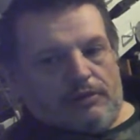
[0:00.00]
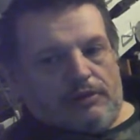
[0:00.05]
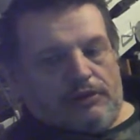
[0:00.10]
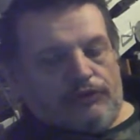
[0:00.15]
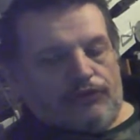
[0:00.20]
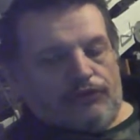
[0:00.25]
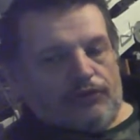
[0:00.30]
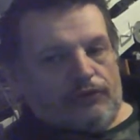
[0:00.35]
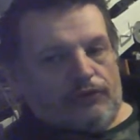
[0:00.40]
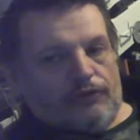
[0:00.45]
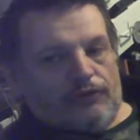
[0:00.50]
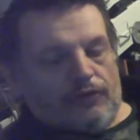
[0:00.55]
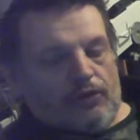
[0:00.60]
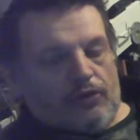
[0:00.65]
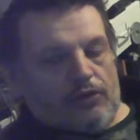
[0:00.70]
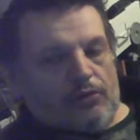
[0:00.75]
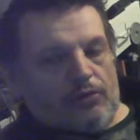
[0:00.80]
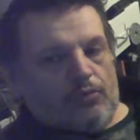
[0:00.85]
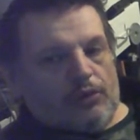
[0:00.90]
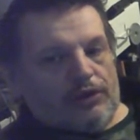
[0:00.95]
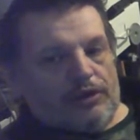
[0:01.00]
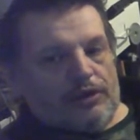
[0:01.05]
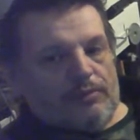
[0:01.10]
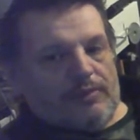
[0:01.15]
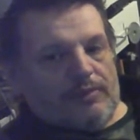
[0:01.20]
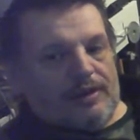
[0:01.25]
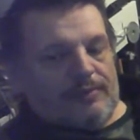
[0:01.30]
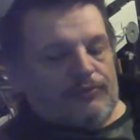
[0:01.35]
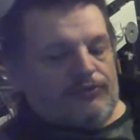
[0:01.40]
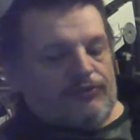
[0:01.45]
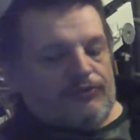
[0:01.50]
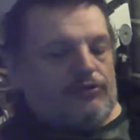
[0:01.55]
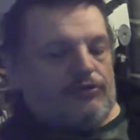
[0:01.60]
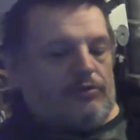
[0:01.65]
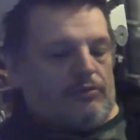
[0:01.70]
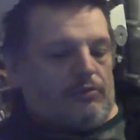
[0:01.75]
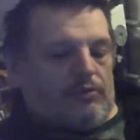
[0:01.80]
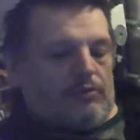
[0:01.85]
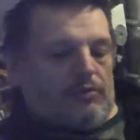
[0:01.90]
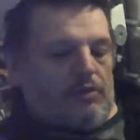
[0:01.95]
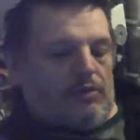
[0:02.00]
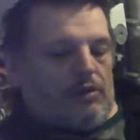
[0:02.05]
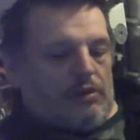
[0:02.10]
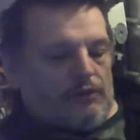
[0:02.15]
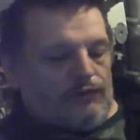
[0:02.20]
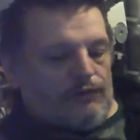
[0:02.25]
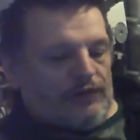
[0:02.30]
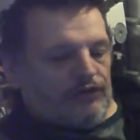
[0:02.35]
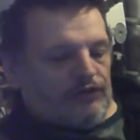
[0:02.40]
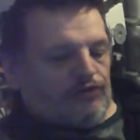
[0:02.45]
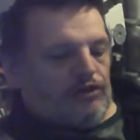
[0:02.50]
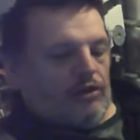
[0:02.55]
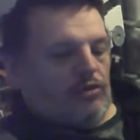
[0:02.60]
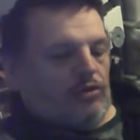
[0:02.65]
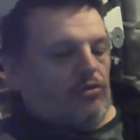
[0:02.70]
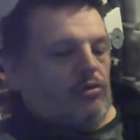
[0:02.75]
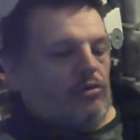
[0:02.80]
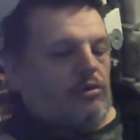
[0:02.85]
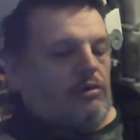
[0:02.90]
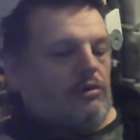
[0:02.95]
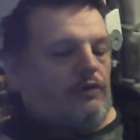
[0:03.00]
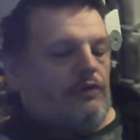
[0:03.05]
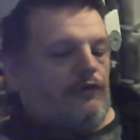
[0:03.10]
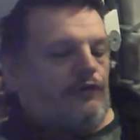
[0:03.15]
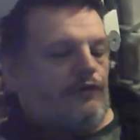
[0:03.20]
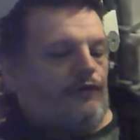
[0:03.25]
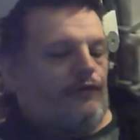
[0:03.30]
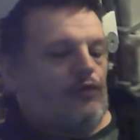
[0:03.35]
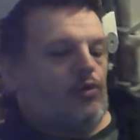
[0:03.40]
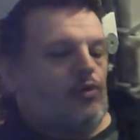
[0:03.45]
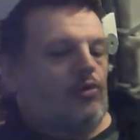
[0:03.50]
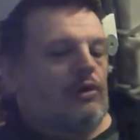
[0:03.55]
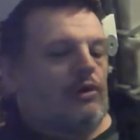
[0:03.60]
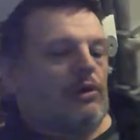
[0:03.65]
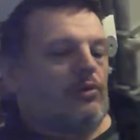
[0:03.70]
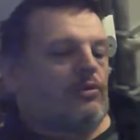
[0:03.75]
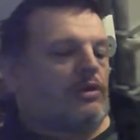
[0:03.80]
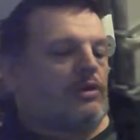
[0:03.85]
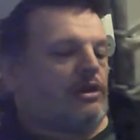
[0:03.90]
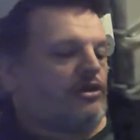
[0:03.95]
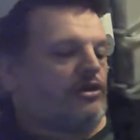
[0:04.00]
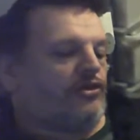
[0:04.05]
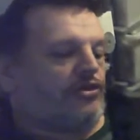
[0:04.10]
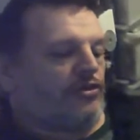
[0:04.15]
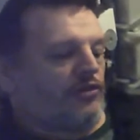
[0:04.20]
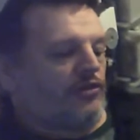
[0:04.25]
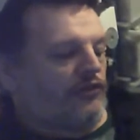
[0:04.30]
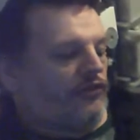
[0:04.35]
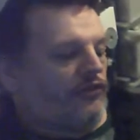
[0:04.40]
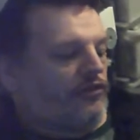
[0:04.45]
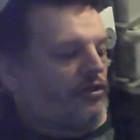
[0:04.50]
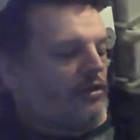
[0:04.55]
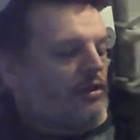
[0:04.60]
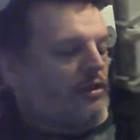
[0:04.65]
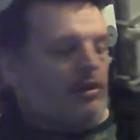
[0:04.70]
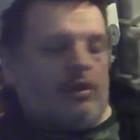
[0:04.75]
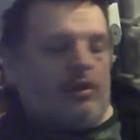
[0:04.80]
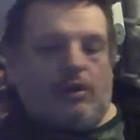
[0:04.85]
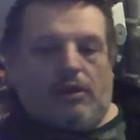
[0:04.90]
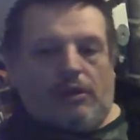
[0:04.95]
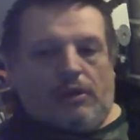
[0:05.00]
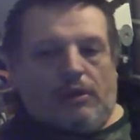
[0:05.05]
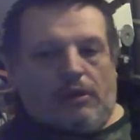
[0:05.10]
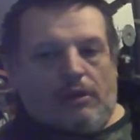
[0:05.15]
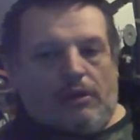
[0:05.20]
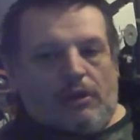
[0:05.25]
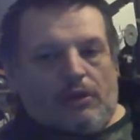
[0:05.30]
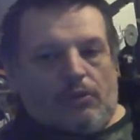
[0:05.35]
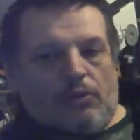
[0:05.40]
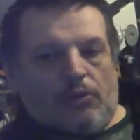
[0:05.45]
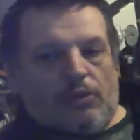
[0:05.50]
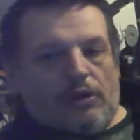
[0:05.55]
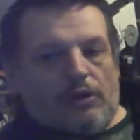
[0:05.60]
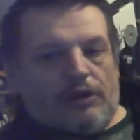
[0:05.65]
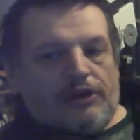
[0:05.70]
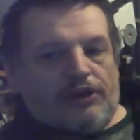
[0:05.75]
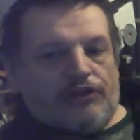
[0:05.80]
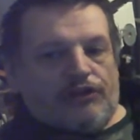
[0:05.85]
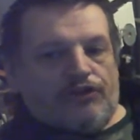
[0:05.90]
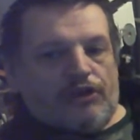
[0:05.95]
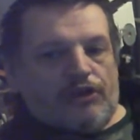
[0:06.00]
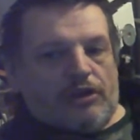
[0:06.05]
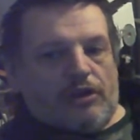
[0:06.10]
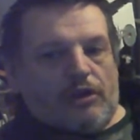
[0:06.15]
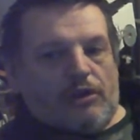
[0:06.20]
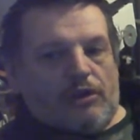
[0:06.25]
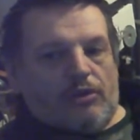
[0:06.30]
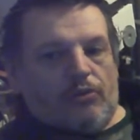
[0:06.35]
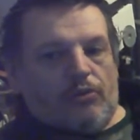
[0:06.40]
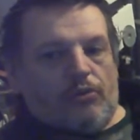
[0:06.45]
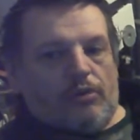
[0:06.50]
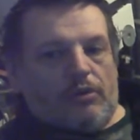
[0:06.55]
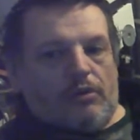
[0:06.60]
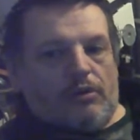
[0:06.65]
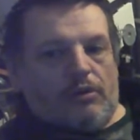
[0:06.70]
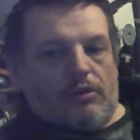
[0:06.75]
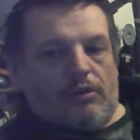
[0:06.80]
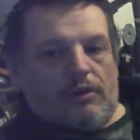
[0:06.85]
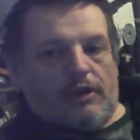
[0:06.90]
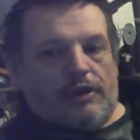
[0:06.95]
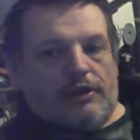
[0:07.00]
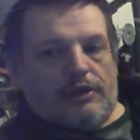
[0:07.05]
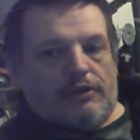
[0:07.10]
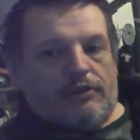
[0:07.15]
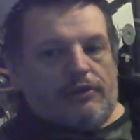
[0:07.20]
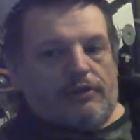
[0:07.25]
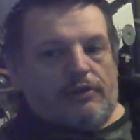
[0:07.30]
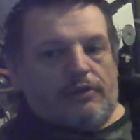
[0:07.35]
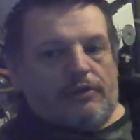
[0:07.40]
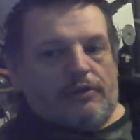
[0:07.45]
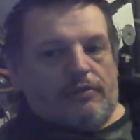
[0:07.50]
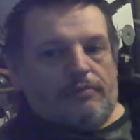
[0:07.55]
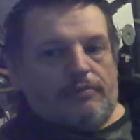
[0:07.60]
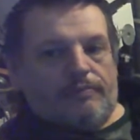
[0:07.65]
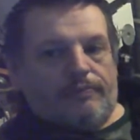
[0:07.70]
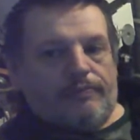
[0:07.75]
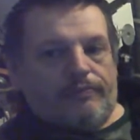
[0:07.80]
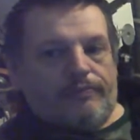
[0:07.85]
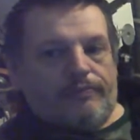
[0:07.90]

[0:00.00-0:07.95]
So on one of the maps, I've actually got 4 locations where I can actually go and do